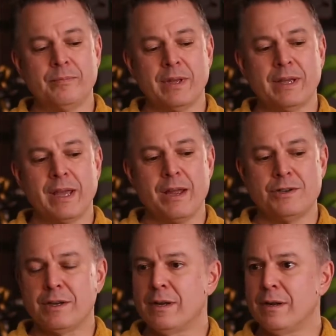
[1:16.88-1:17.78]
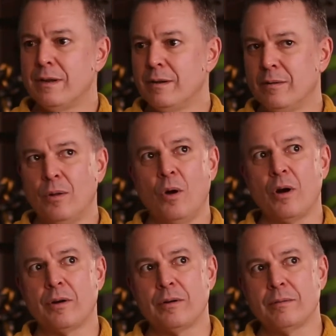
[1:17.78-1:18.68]
engaging in a
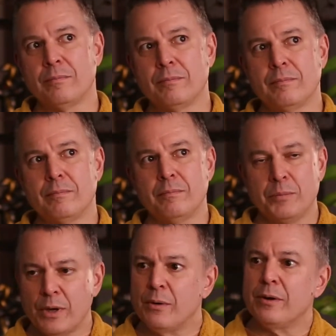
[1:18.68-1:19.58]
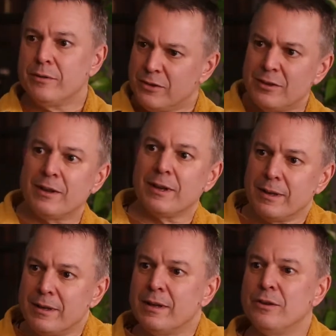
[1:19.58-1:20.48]
longer period sitting
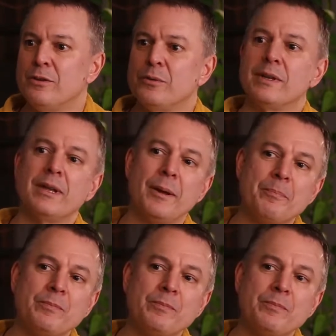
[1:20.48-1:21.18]
and doing that.